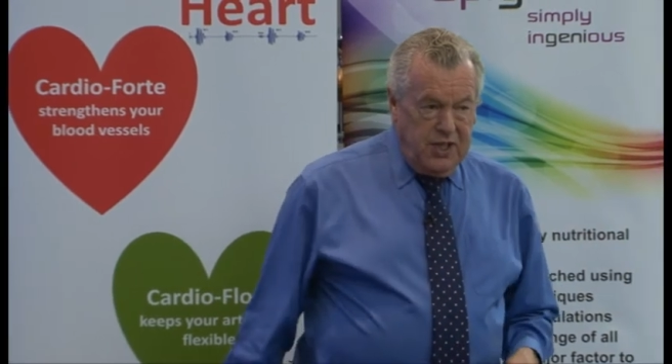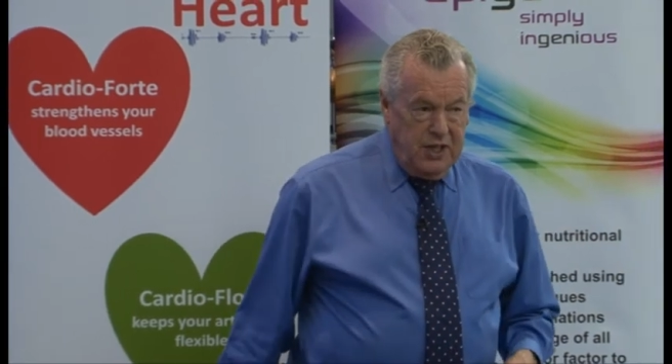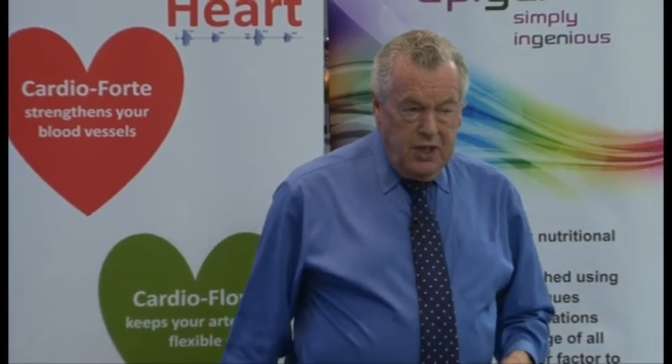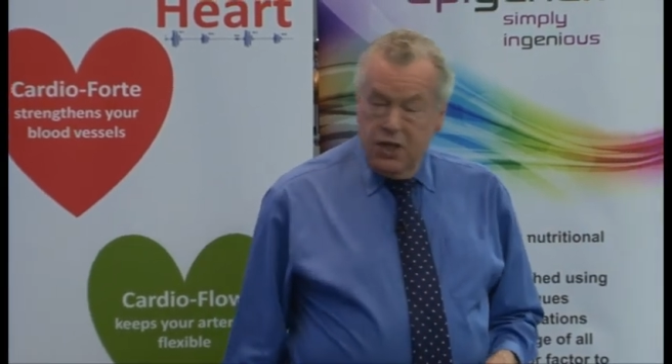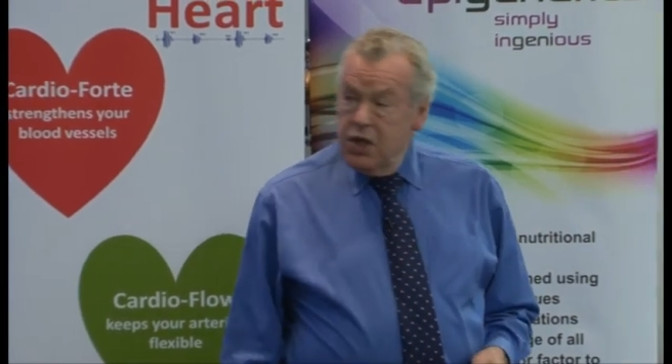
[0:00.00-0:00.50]
in
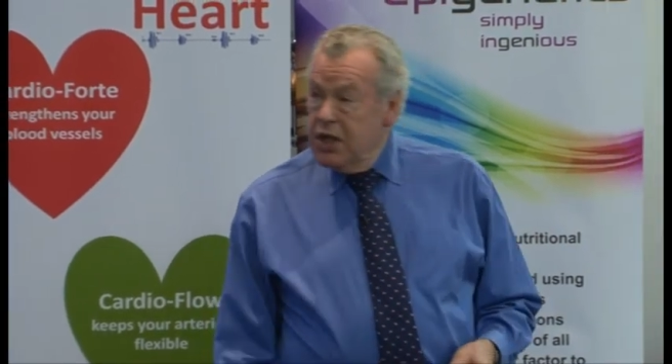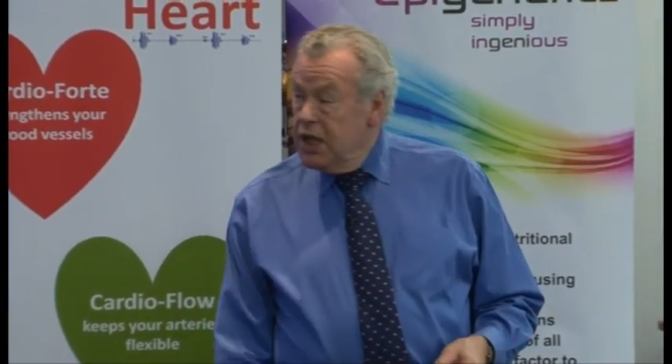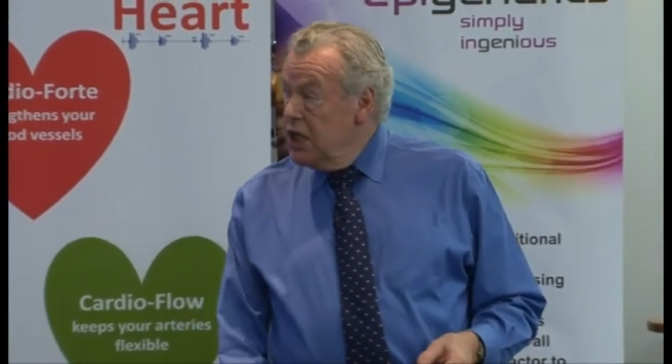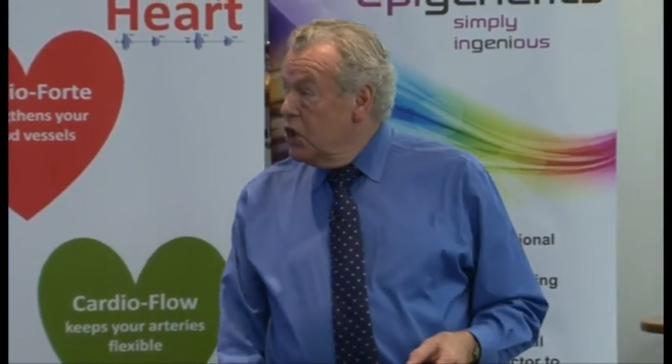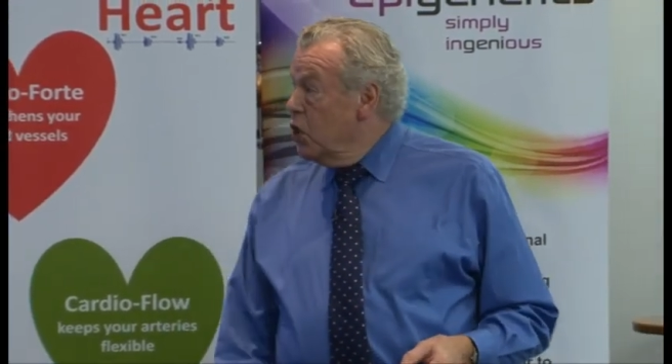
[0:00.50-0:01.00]

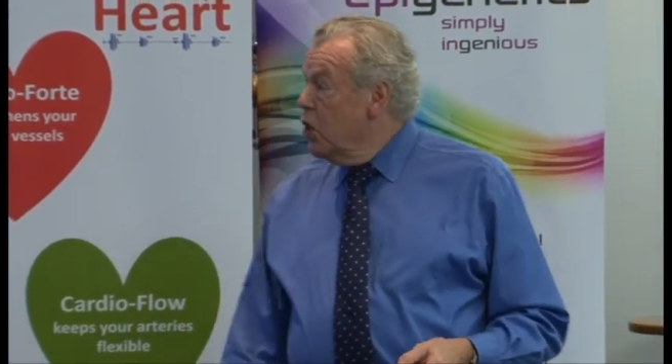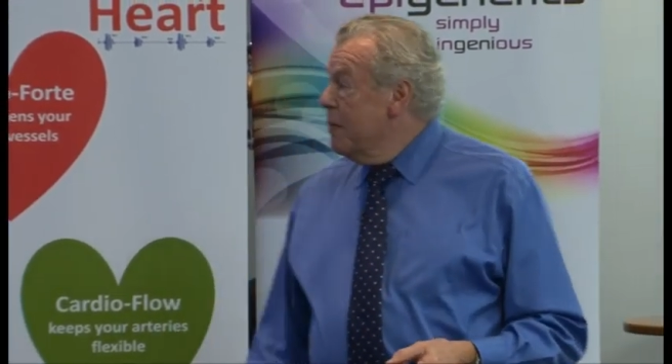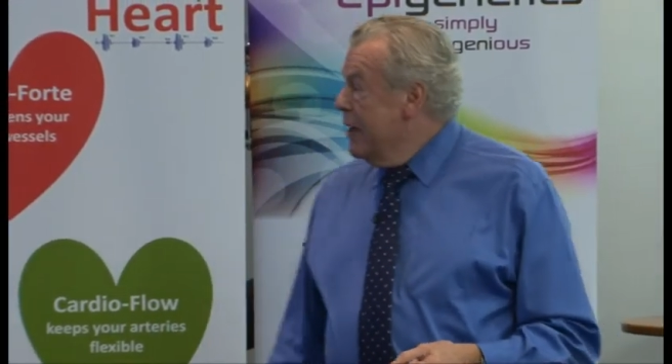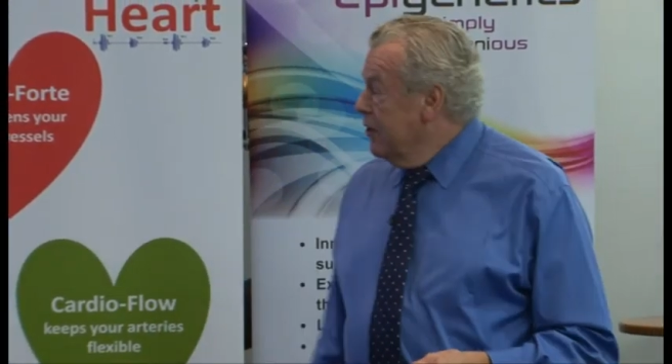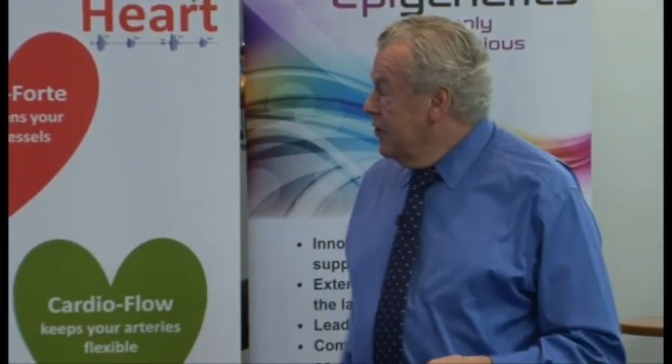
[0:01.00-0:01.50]
the
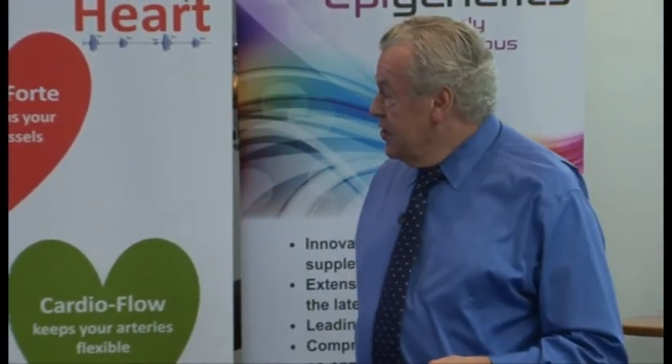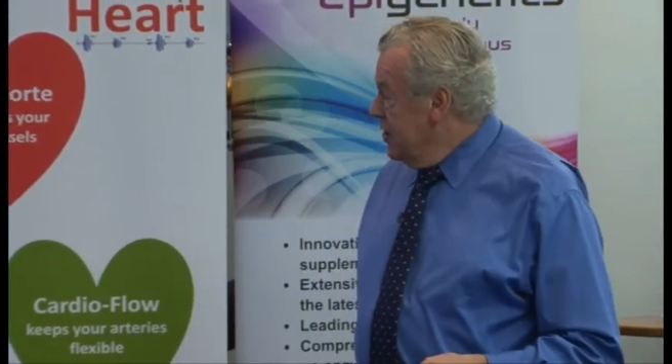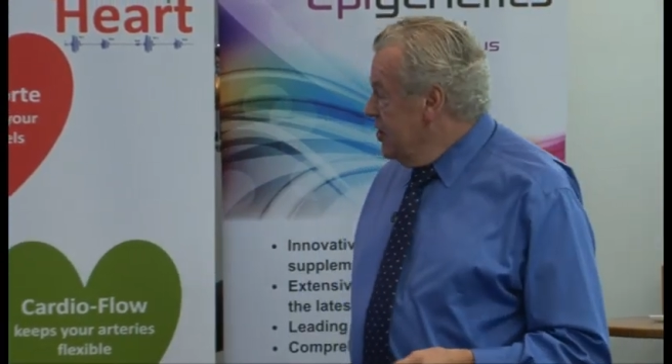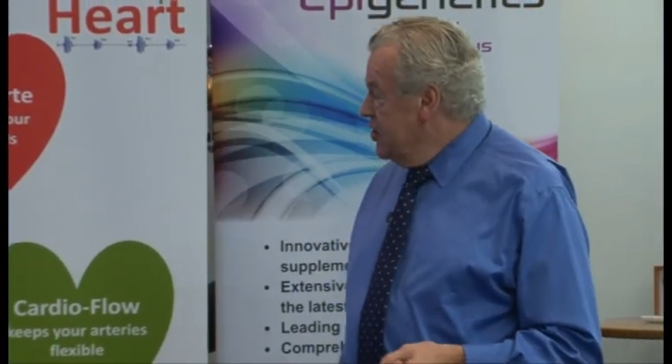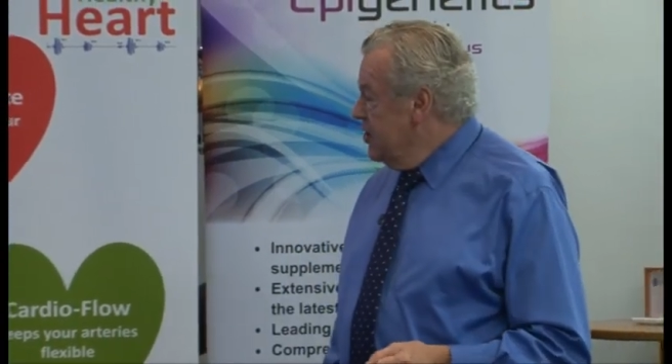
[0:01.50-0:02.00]
hormones,
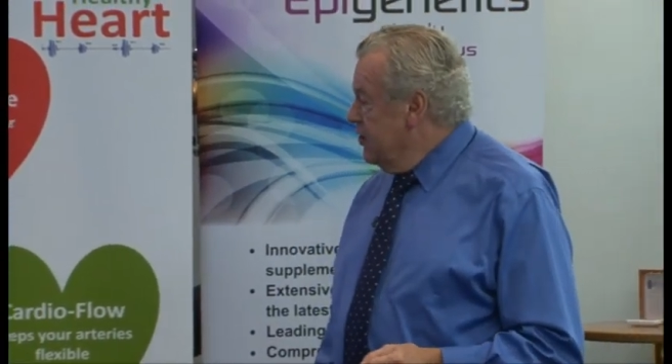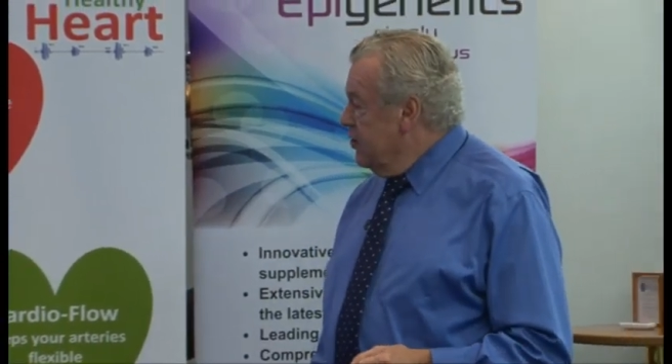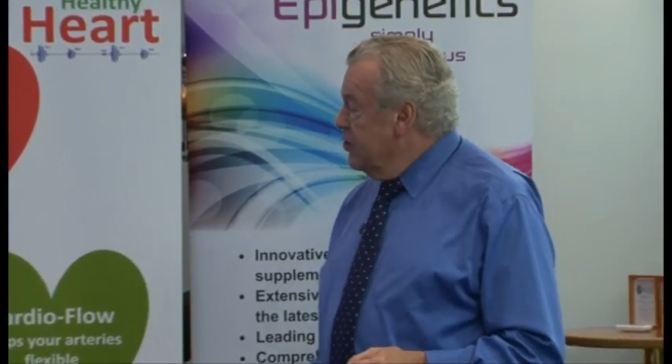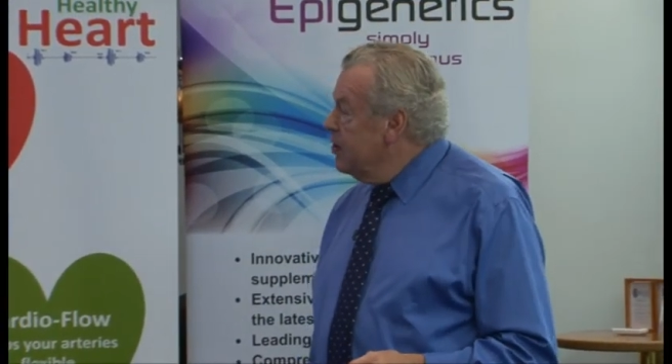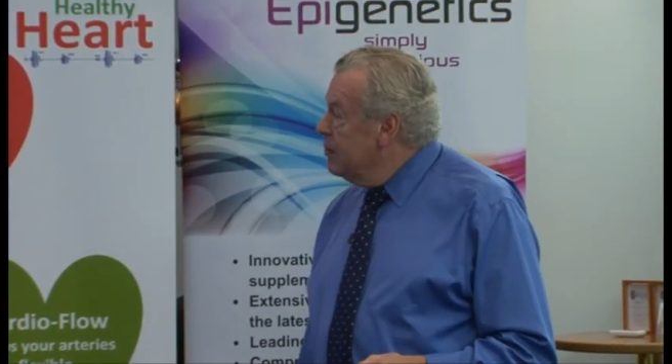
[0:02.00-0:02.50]
in the
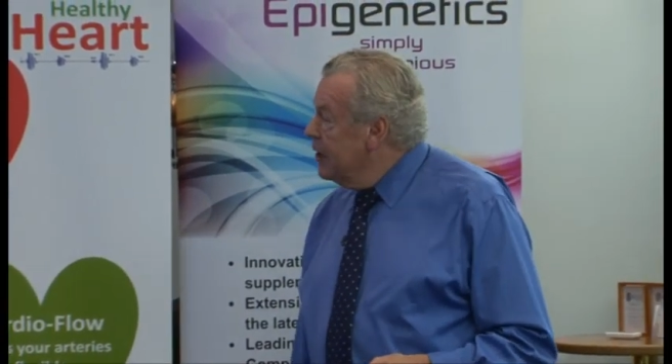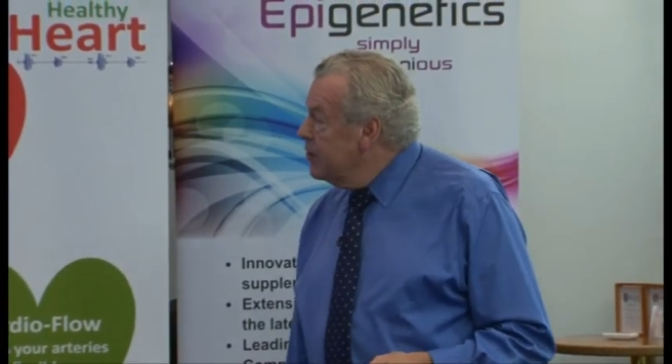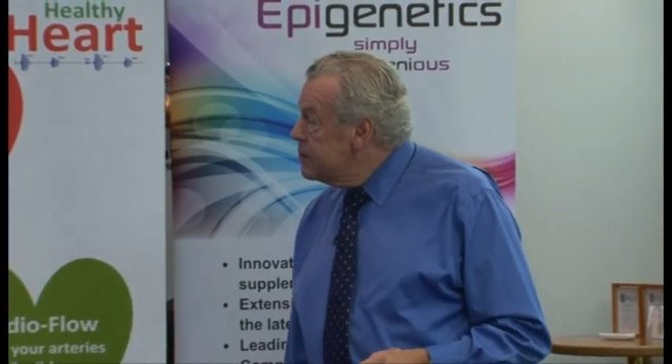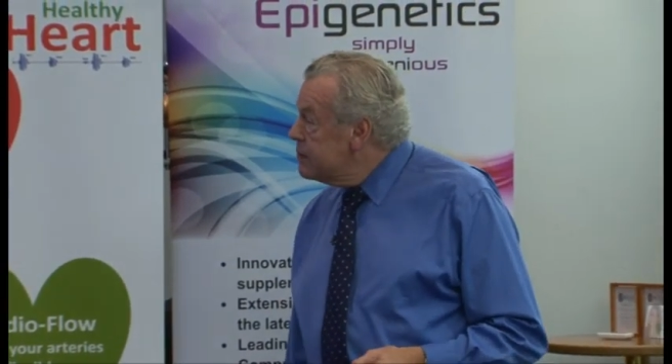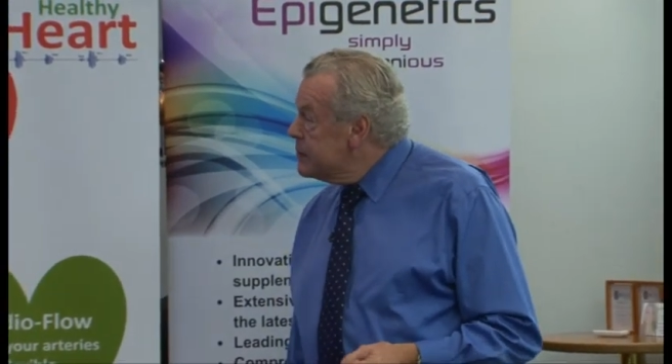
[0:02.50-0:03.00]
steroid hormones.